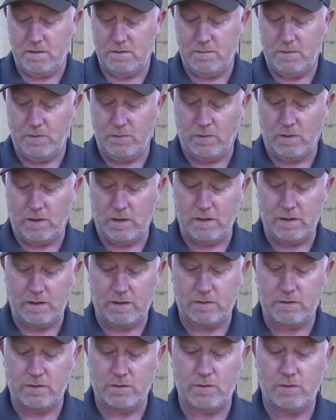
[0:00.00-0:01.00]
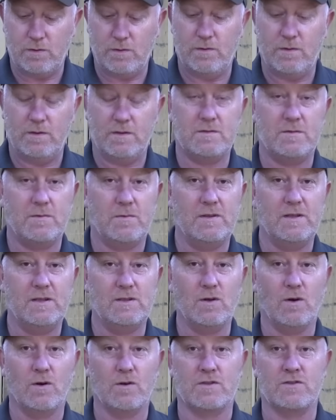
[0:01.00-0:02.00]
But what I like to do is when the
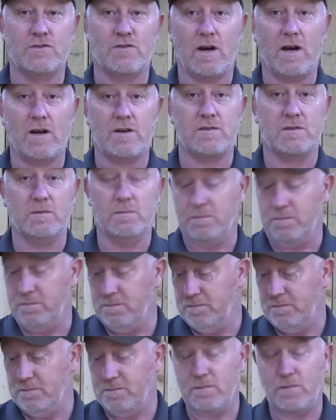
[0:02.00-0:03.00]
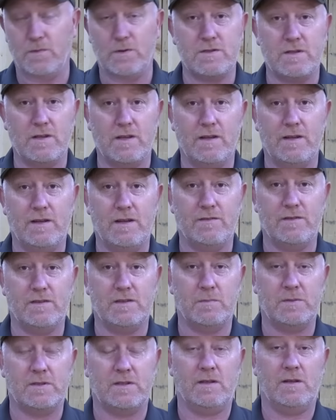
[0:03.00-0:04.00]
dogs trash them, which they
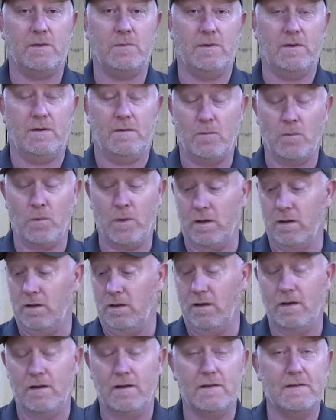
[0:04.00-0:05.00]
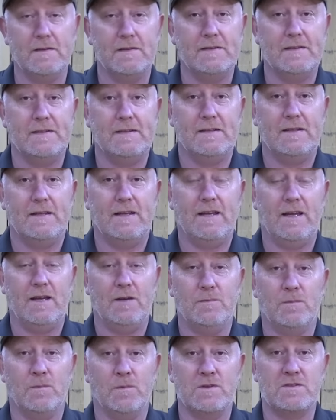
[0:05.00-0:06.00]
inevitably will,
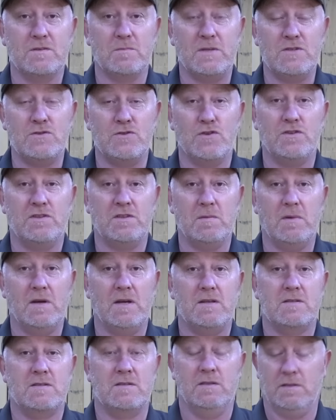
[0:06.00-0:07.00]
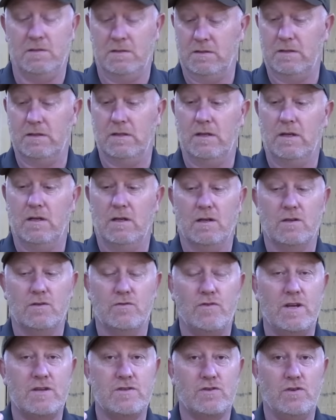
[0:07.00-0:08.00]
once they've been chewed to bits,
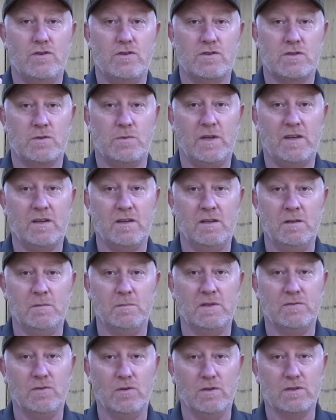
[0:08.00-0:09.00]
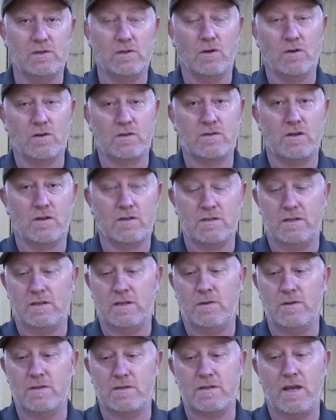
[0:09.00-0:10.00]
rescue the squeaker before the dog sucks it
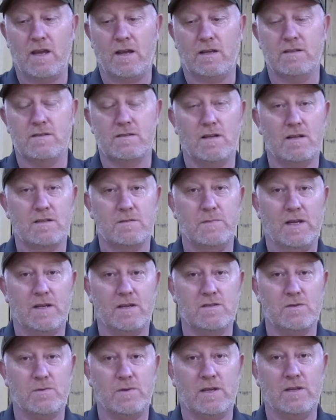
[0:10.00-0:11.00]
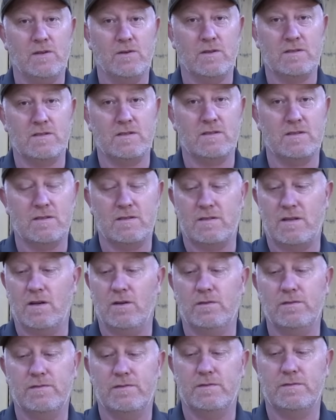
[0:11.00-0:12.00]
down its neck and starts making squeaky noises
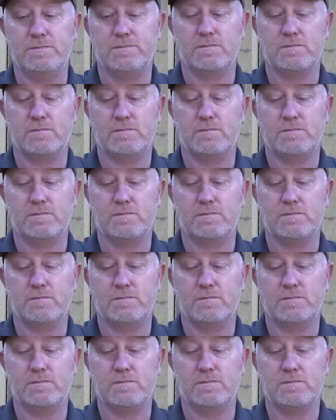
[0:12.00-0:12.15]
itself.